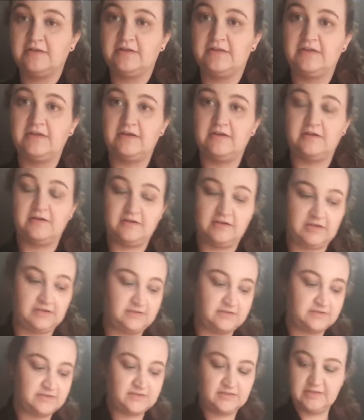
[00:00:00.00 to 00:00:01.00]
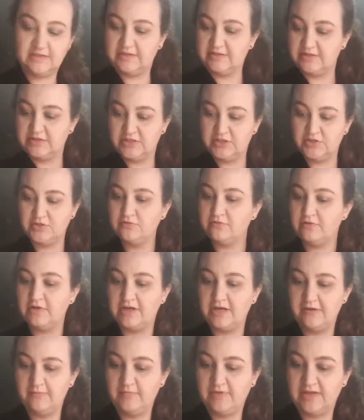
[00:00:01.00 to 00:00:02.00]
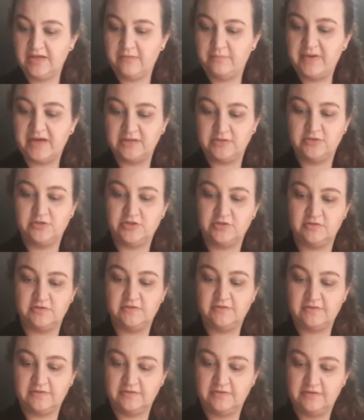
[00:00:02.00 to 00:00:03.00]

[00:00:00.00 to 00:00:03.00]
it's extremely pungent.